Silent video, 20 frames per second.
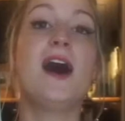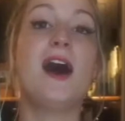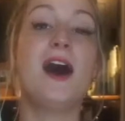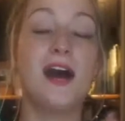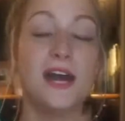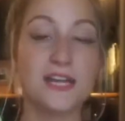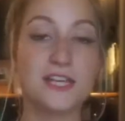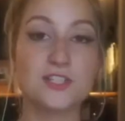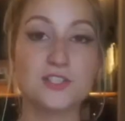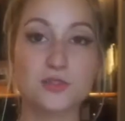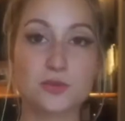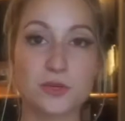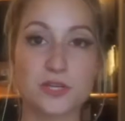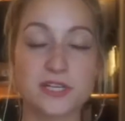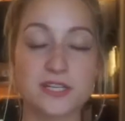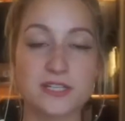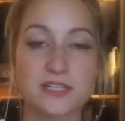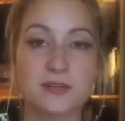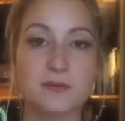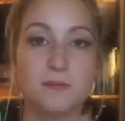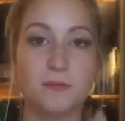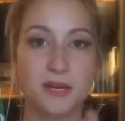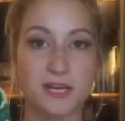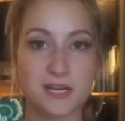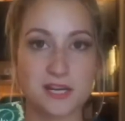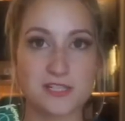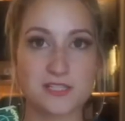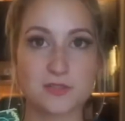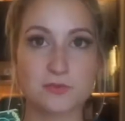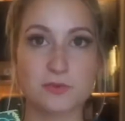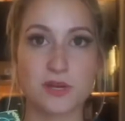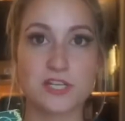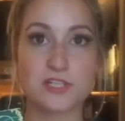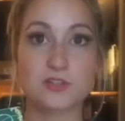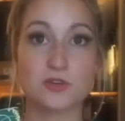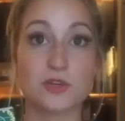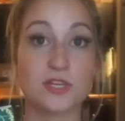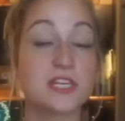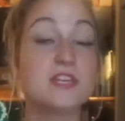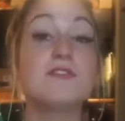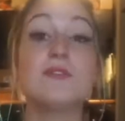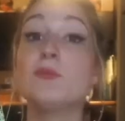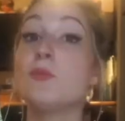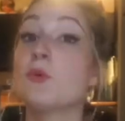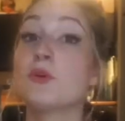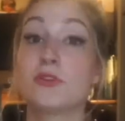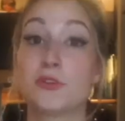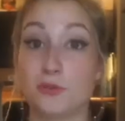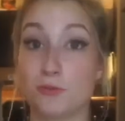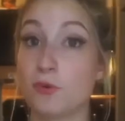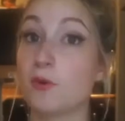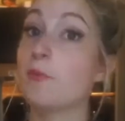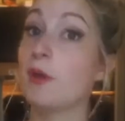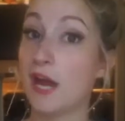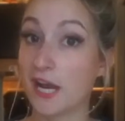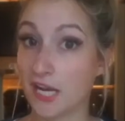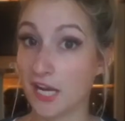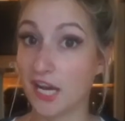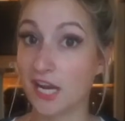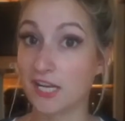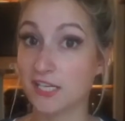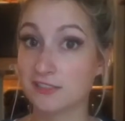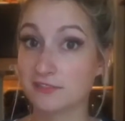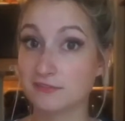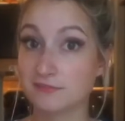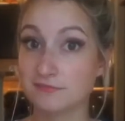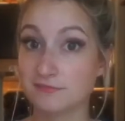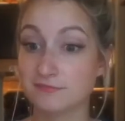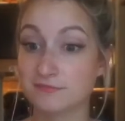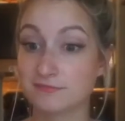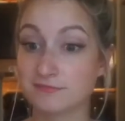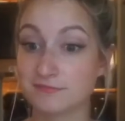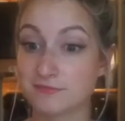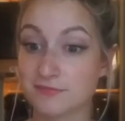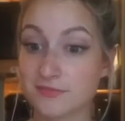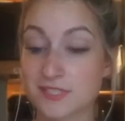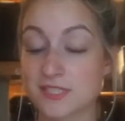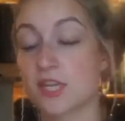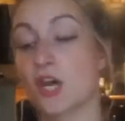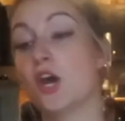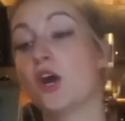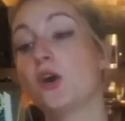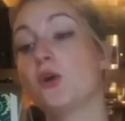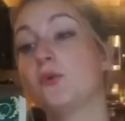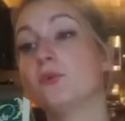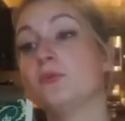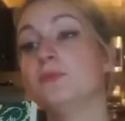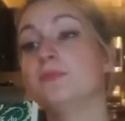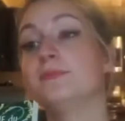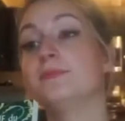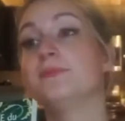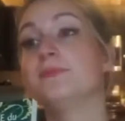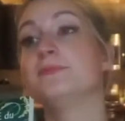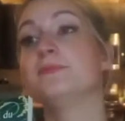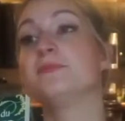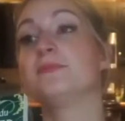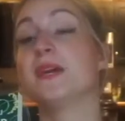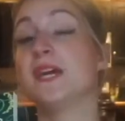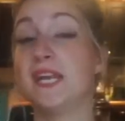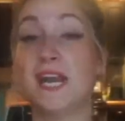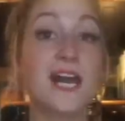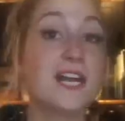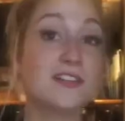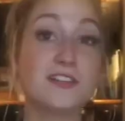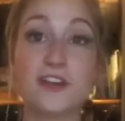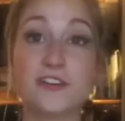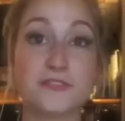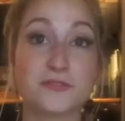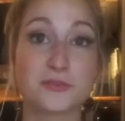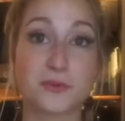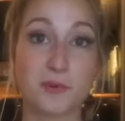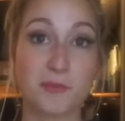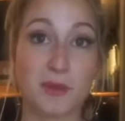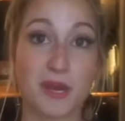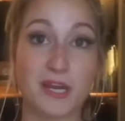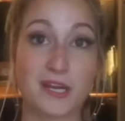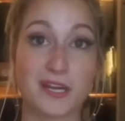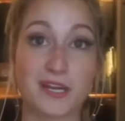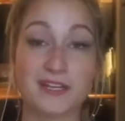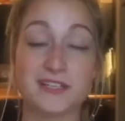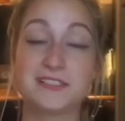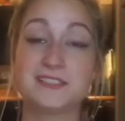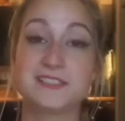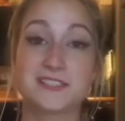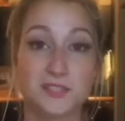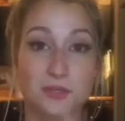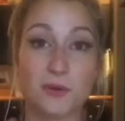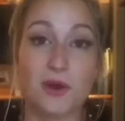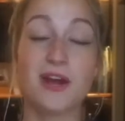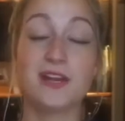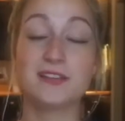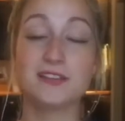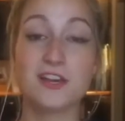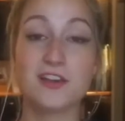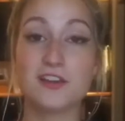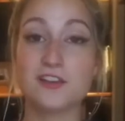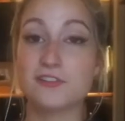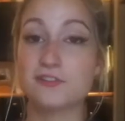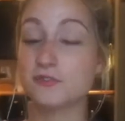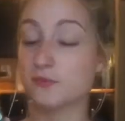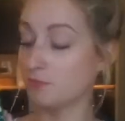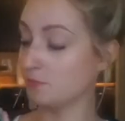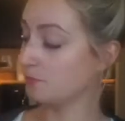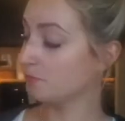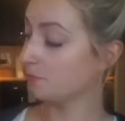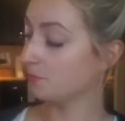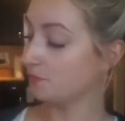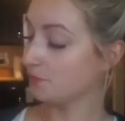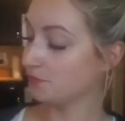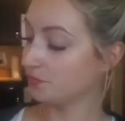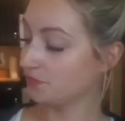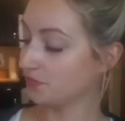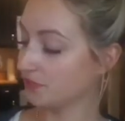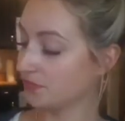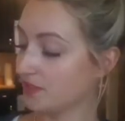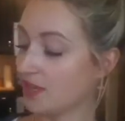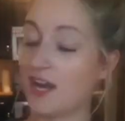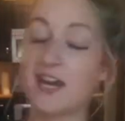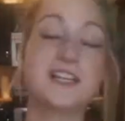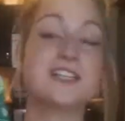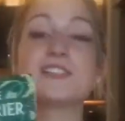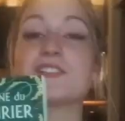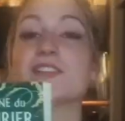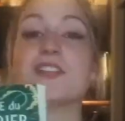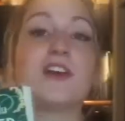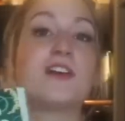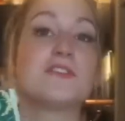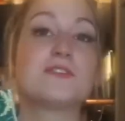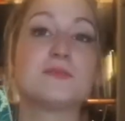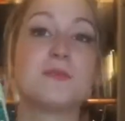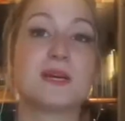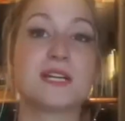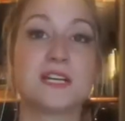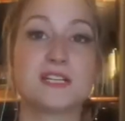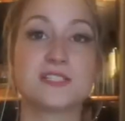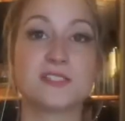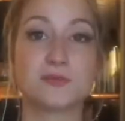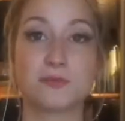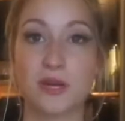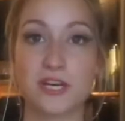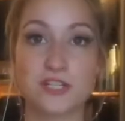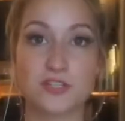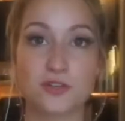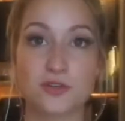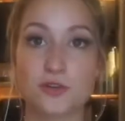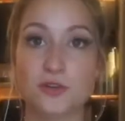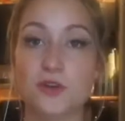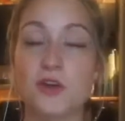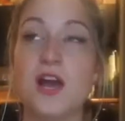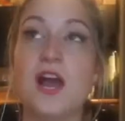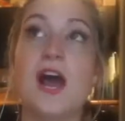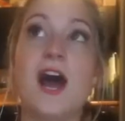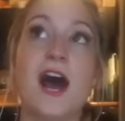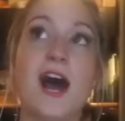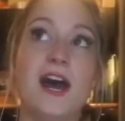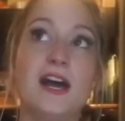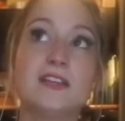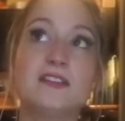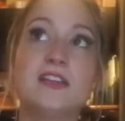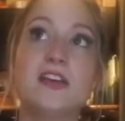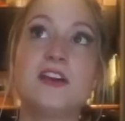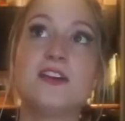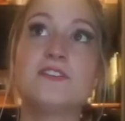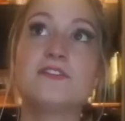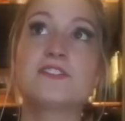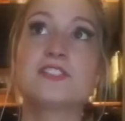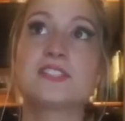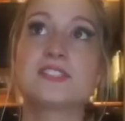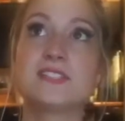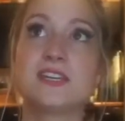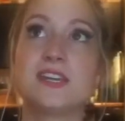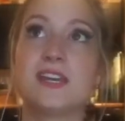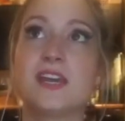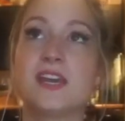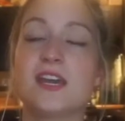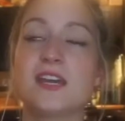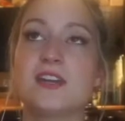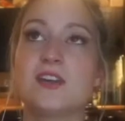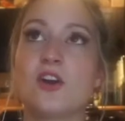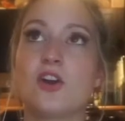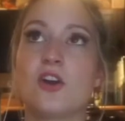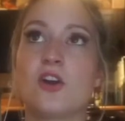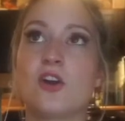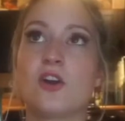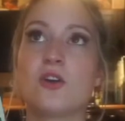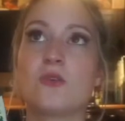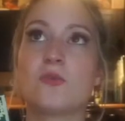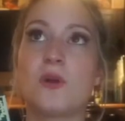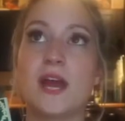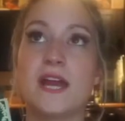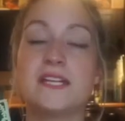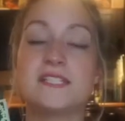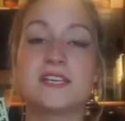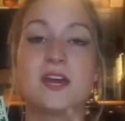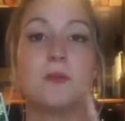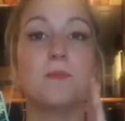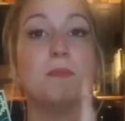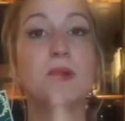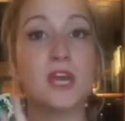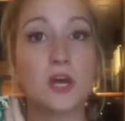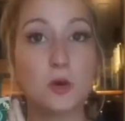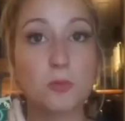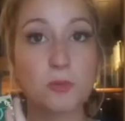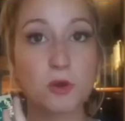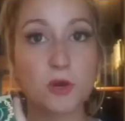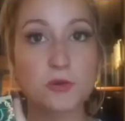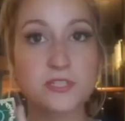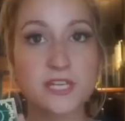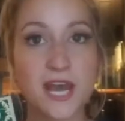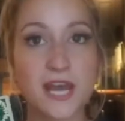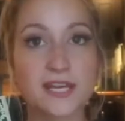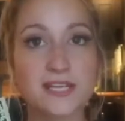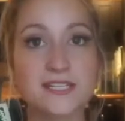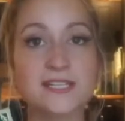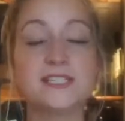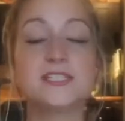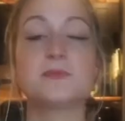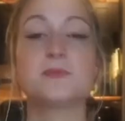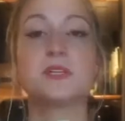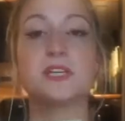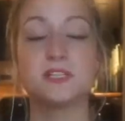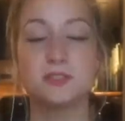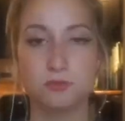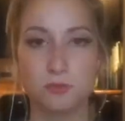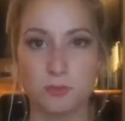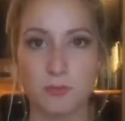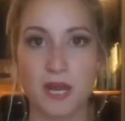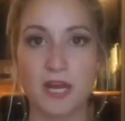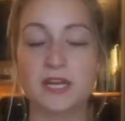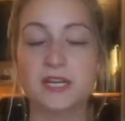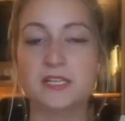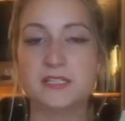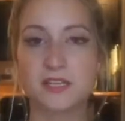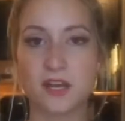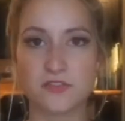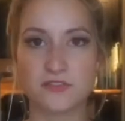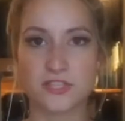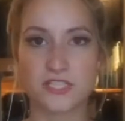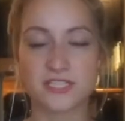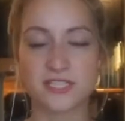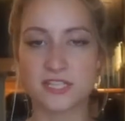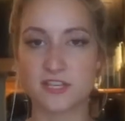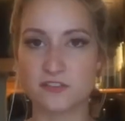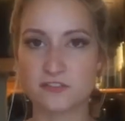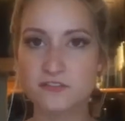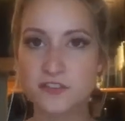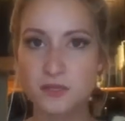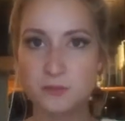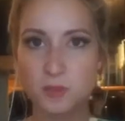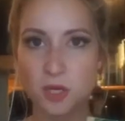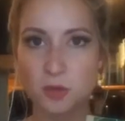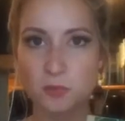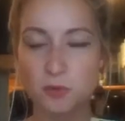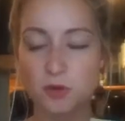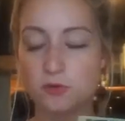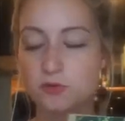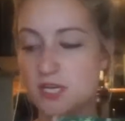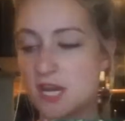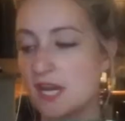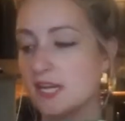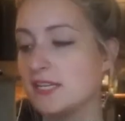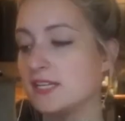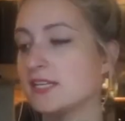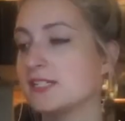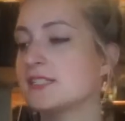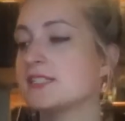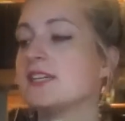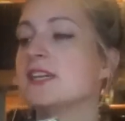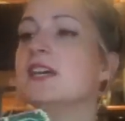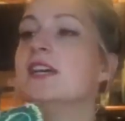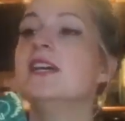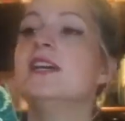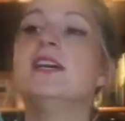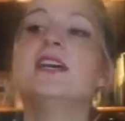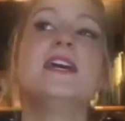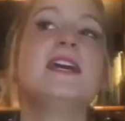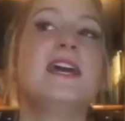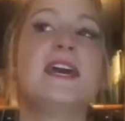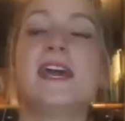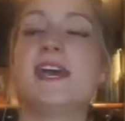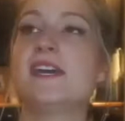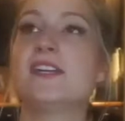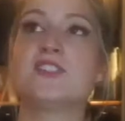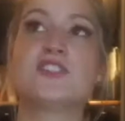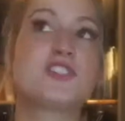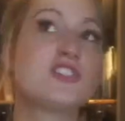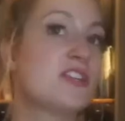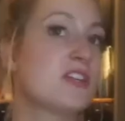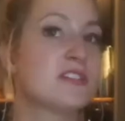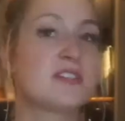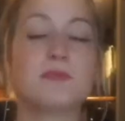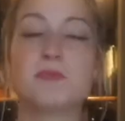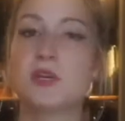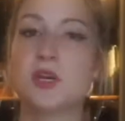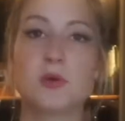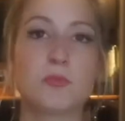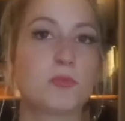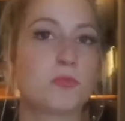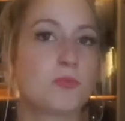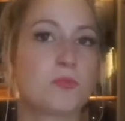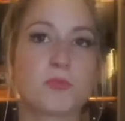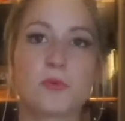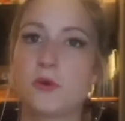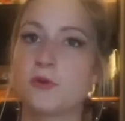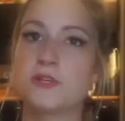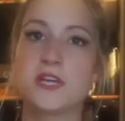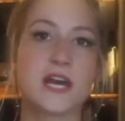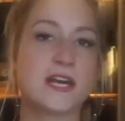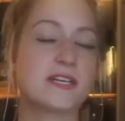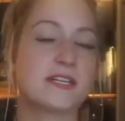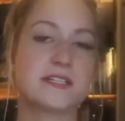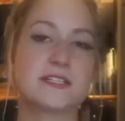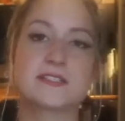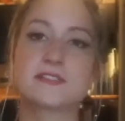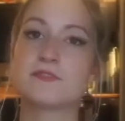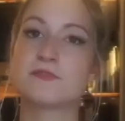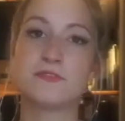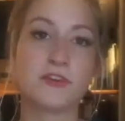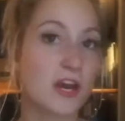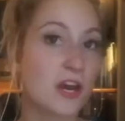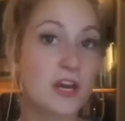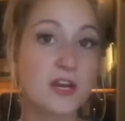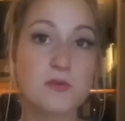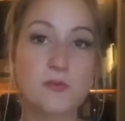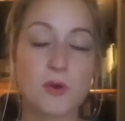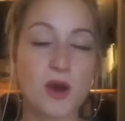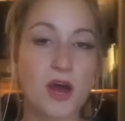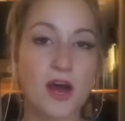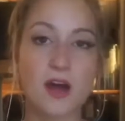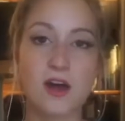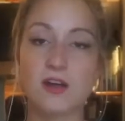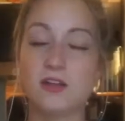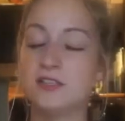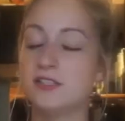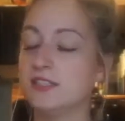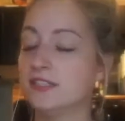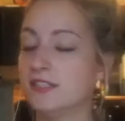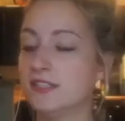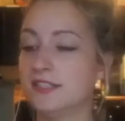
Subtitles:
I enjoyed My Cousin Rachel even more than Rebecca. So, and I loved Rebecca. So I just loved My Cousin Rachel. I loved seeing her write a male protagonist, because Rebecca is obviously a female protagonist, and she does a male protagonist very well.